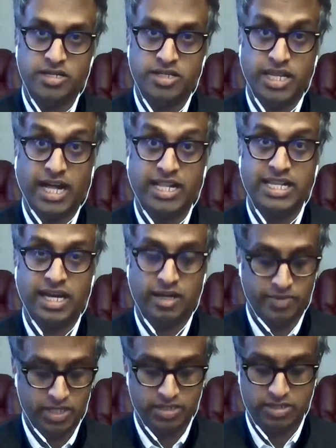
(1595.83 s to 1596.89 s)
Dalai
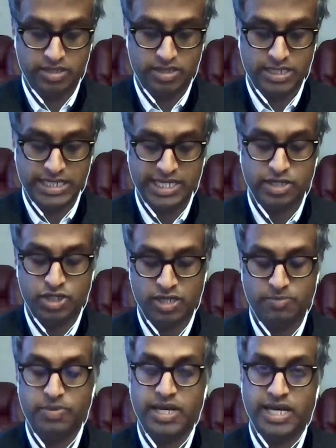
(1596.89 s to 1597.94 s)
Lama,
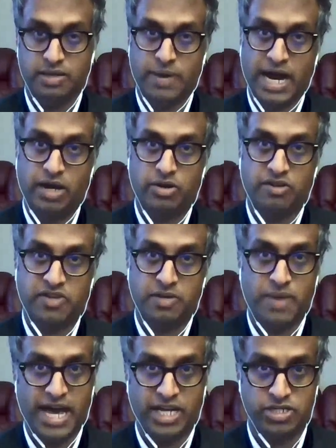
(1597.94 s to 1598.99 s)
Leadership and the Power of
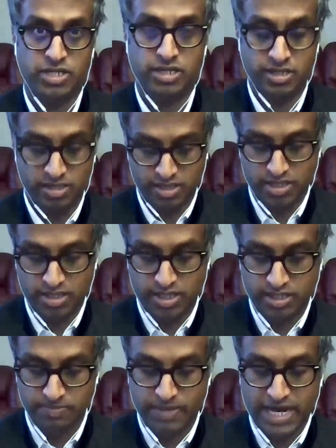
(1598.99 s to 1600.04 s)
Compassion
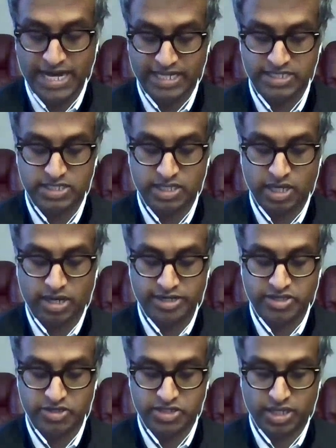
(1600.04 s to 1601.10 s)
combines the
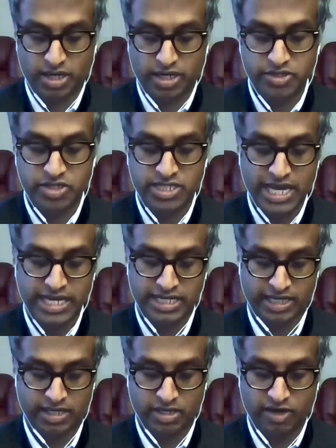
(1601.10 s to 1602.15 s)
author's
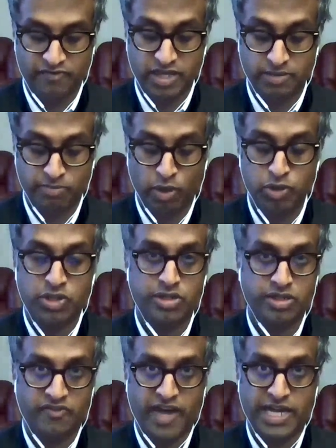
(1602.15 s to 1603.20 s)
understanding of the emotional
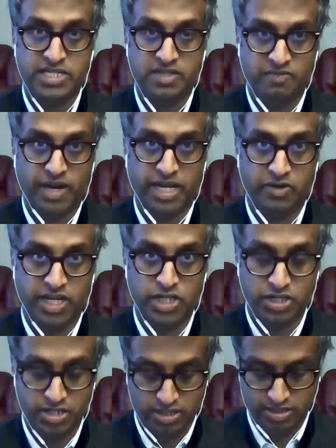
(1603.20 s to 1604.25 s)
effects of
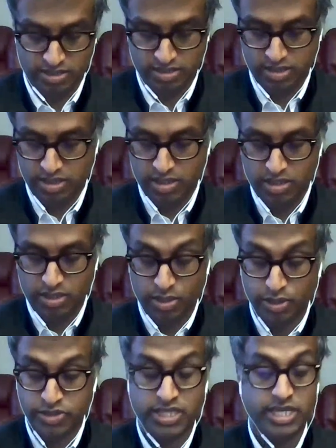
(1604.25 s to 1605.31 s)
migration,
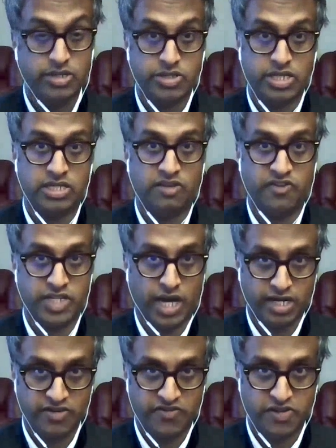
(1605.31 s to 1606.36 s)
her skills as a
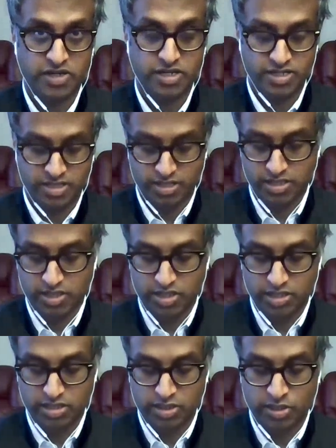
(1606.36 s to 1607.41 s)
photographer,
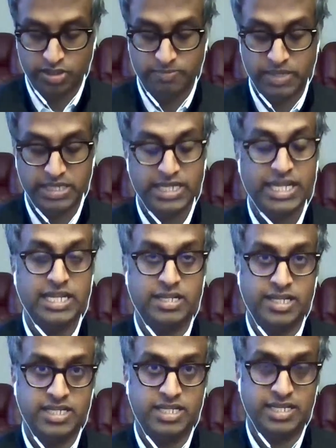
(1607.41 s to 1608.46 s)
her ability to
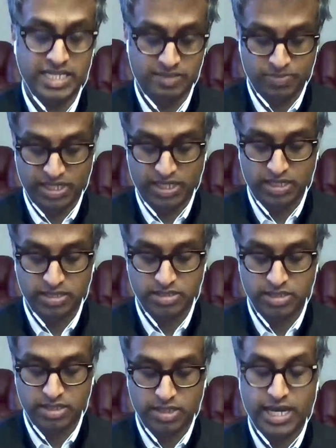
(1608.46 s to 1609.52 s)
listen deeply,
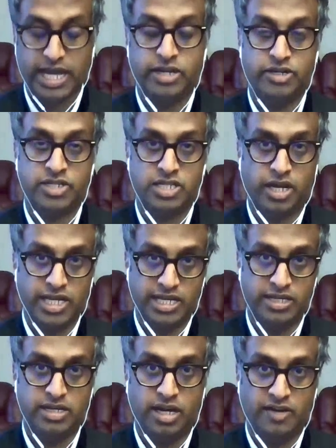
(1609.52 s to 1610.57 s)
and her
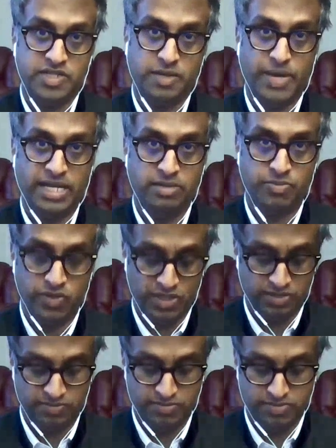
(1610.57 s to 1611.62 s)
study of Tibetan
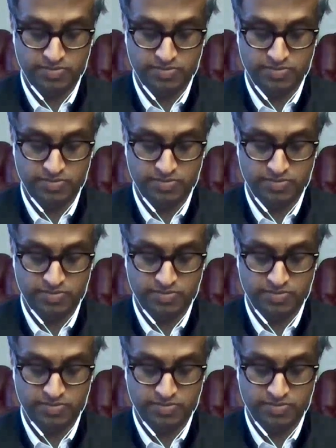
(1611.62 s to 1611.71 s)
Buddhism.